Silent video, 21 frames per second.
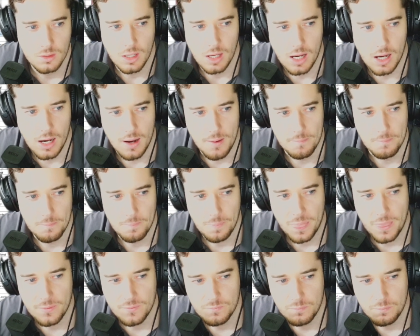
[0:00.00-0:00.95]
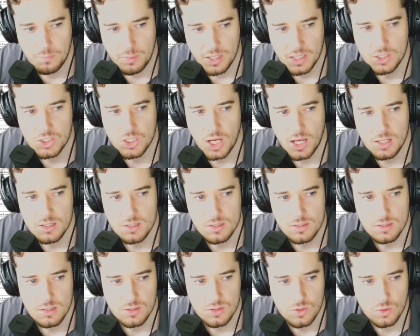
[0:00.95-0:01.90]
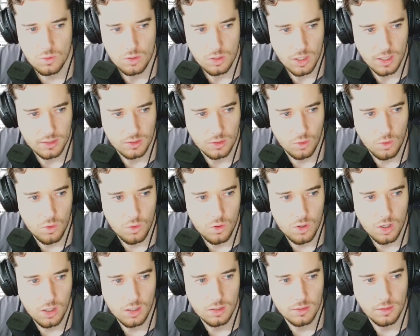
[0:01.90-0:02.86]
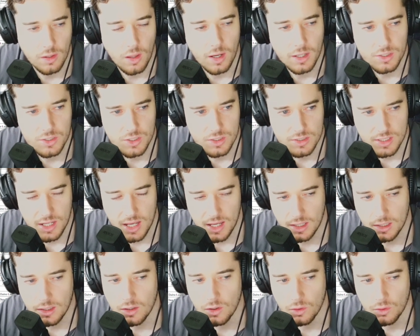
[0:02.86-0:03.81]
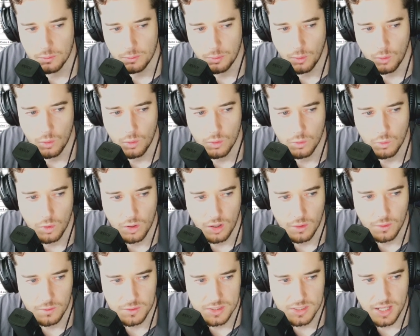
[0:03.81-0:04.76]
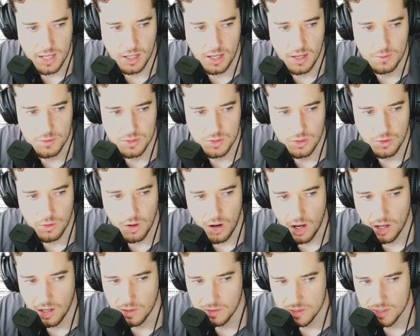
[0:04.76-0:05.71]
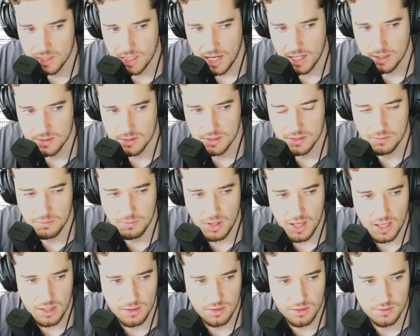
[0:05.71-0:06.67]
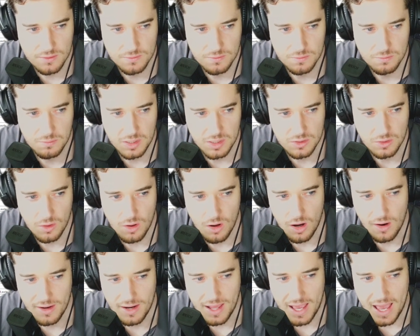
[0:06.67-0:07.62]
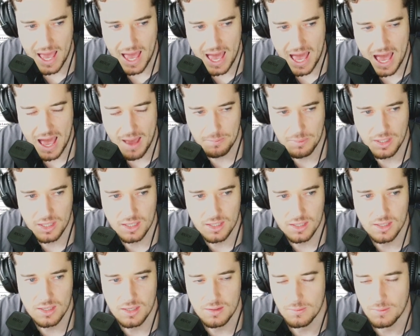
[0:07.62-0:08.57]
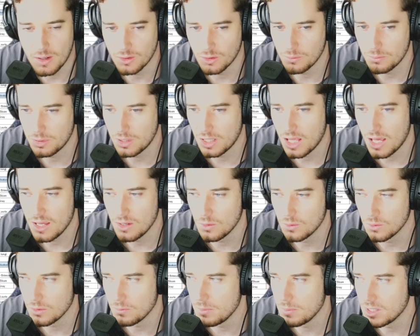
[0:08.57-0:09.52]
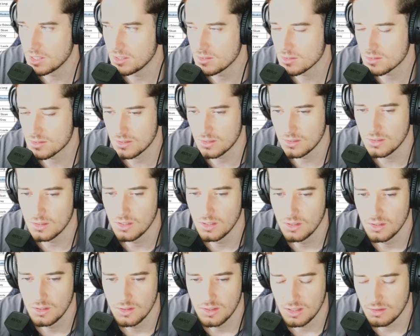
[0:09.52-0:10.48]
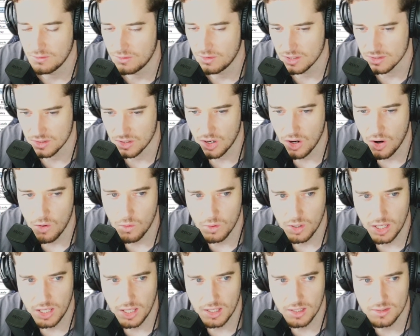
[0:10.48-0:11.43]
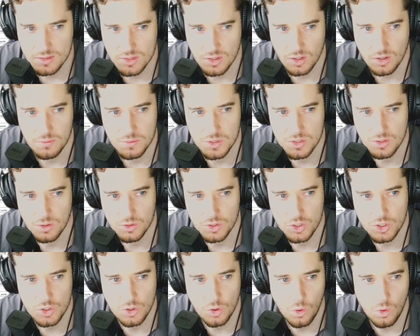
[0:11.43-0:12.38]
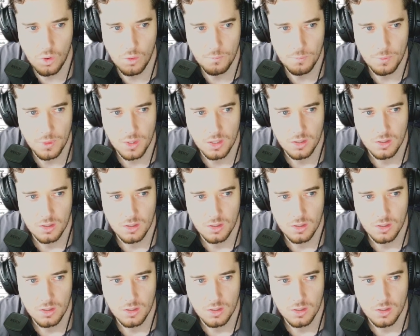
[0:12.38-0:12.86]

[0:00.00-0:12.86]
The big changes in sort of like the hooker, like just taking on board what I was seeing. I was too high on Sandon Smith, a bit too high on Appy. He might not play all the minutes, and if he doesn't goal kick, so I'm just not sure.